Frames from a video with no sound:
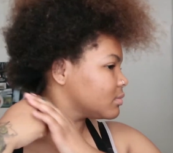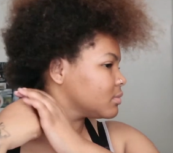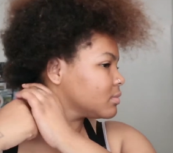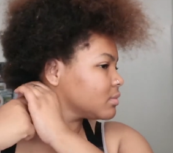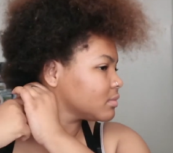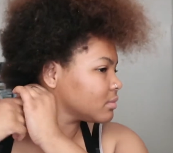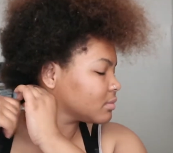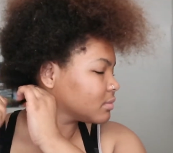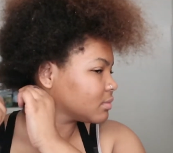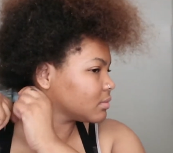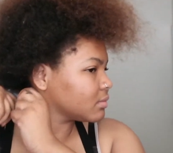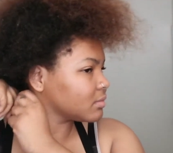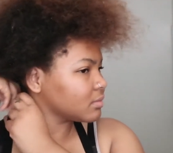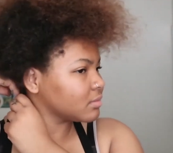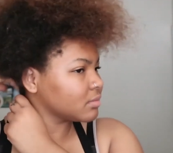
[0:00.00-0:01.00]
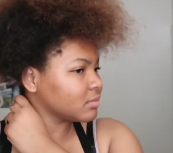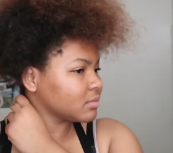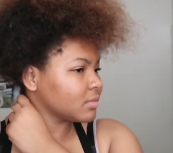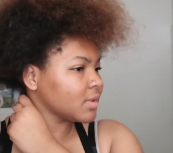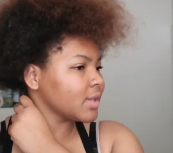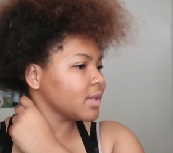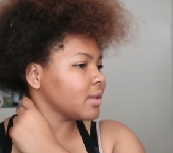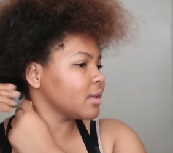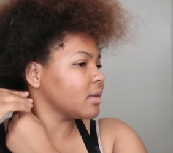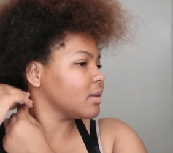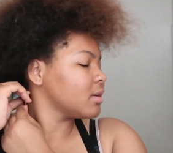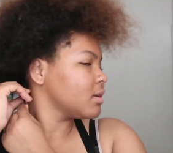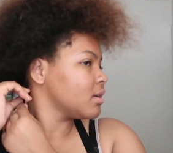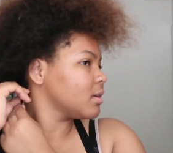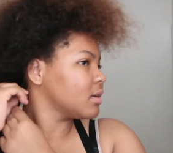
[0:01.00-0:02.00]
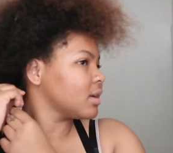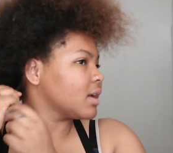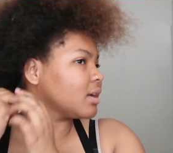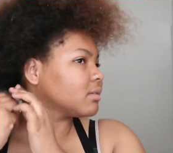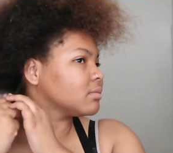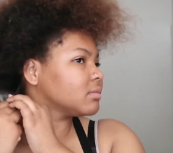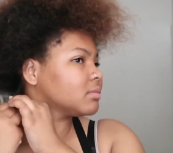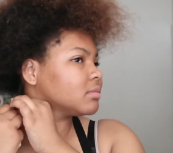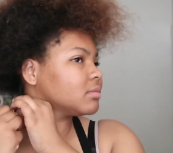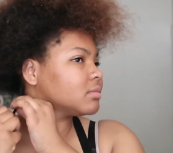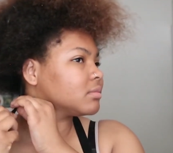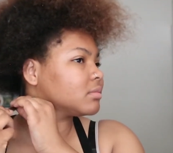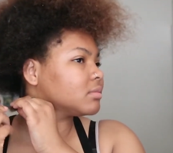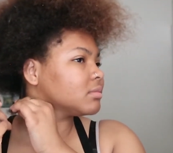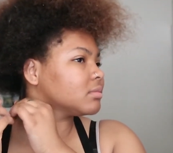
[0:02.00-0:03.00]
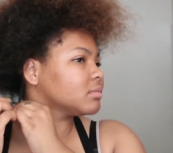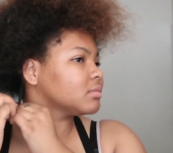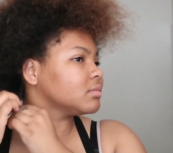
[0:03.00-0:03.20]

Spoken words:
(silence)